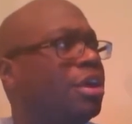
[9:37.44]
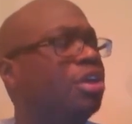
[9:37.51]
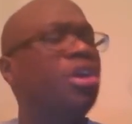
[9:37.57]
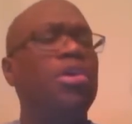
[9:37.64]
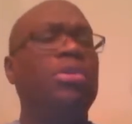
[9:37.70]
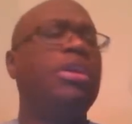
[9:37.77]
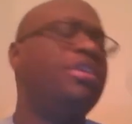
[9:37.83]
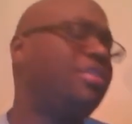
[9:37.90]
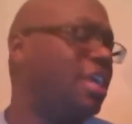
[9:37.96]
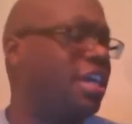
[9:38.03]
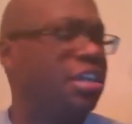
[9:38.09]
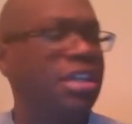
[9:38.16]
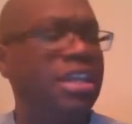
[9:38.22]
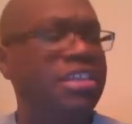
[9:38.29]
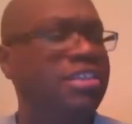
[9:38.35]
let's
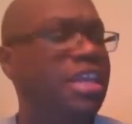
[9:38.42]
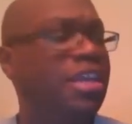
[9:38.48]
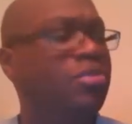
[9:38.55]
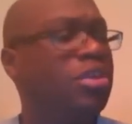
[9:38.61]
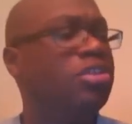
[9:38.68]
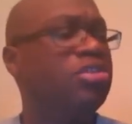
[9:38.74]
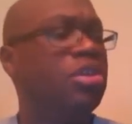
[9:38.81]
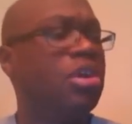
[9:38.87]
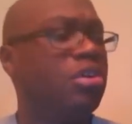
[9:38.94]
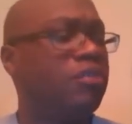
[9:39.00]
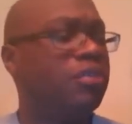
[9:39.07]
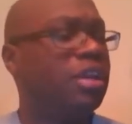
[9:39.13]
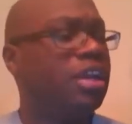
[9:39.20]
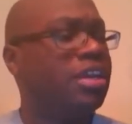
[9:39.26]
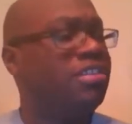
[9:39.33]
start
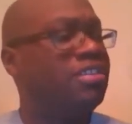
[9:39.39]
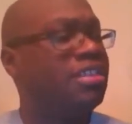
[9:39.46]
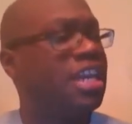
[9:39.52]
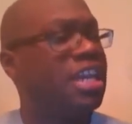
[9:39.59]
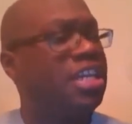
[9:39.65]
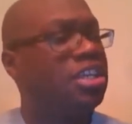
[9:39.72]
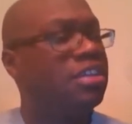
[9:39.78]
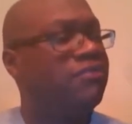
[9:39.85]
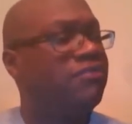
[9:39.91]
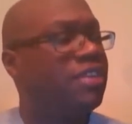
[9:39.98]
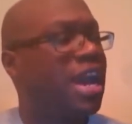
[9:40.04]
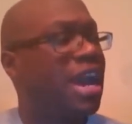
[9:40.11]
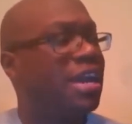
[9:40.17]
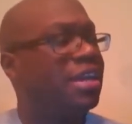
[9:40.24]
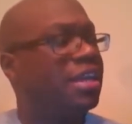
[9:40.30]
over. Let's say you've
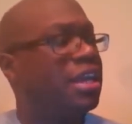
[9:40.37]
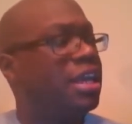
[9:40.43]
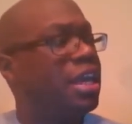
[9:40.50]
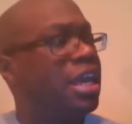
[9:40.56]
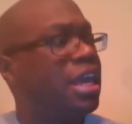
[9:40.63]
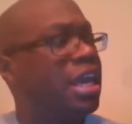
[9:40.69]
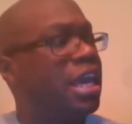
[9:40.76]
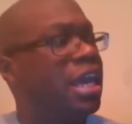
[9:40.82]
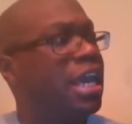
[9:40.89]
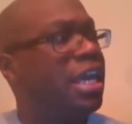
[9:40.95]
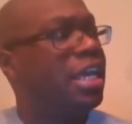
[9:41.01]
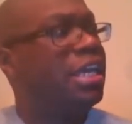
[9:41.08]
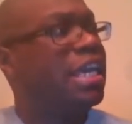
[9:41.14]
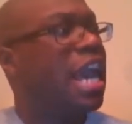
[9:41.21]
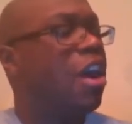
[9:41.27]
got
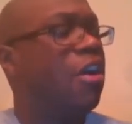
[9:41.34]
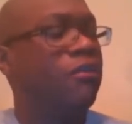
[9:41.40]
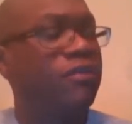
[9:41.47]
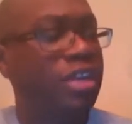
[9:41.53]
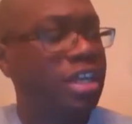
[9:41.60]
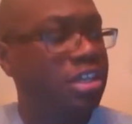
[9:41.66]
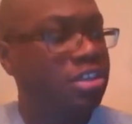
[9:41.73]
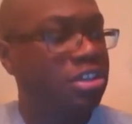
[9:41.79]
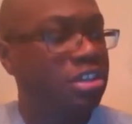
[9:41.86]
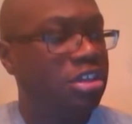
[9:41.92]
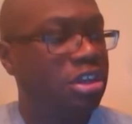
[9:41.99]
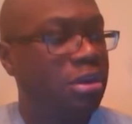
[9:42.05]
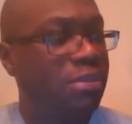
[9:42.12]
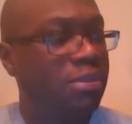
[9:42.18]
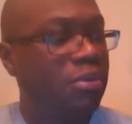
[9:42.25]
Calvin as your
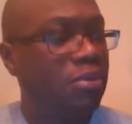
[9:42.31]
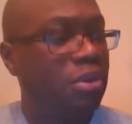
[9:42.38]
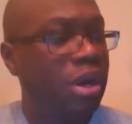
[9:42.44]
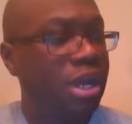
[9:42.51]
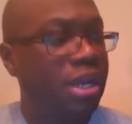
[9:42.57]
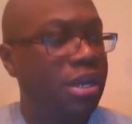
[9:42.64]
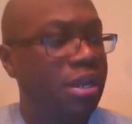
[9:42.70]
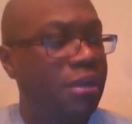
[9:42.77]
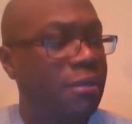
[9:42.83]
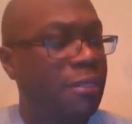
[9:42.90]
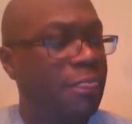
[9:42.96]
number 1,